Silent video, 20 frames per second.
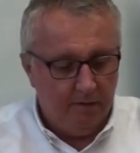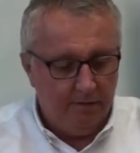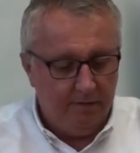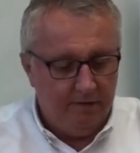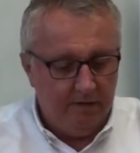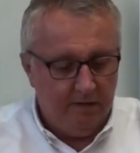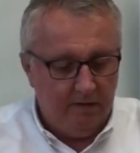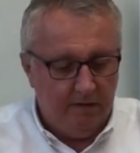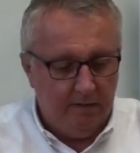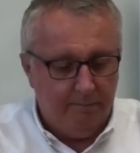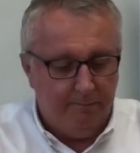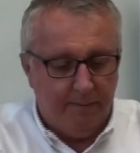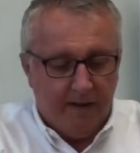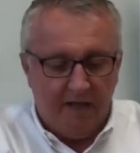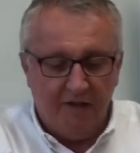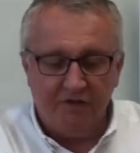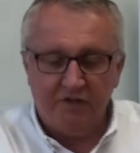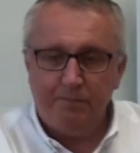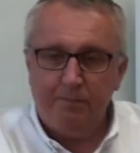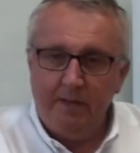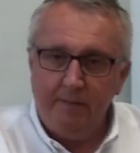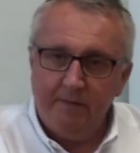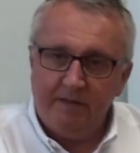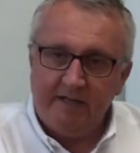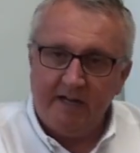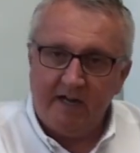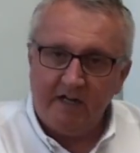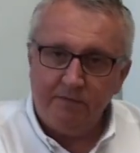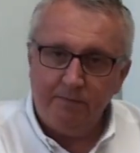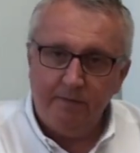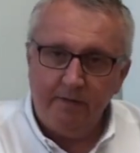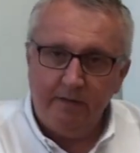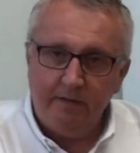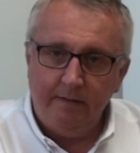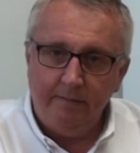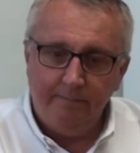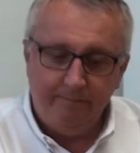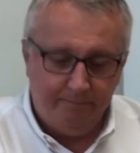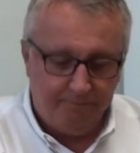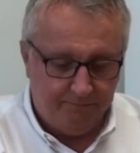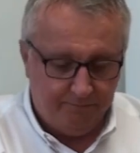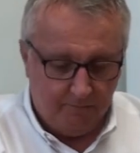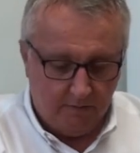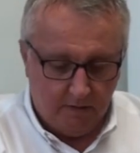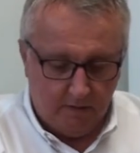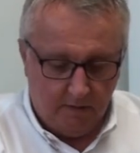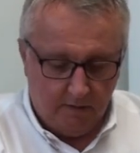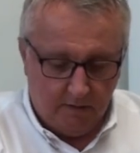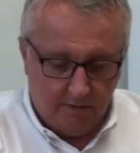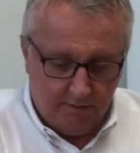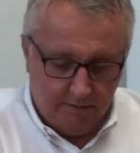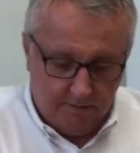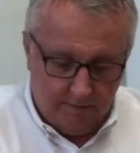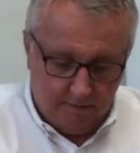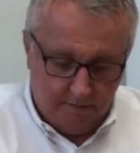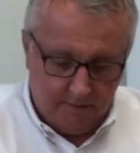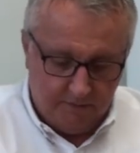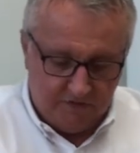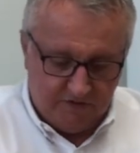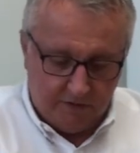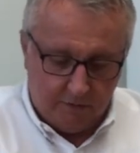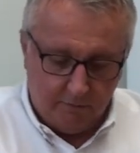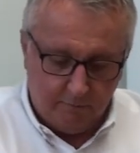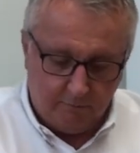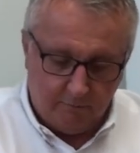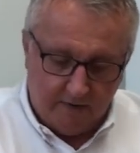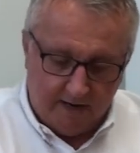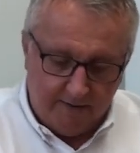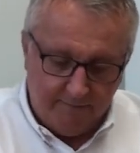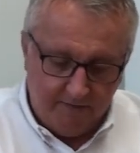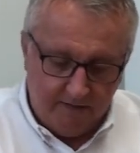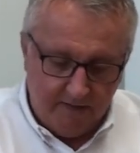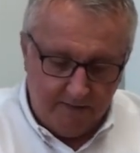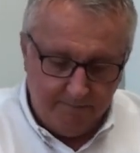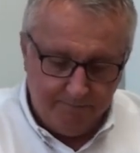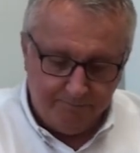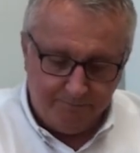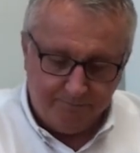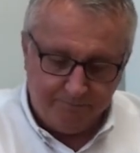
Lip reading: the balance beam attachment, the center of gravity,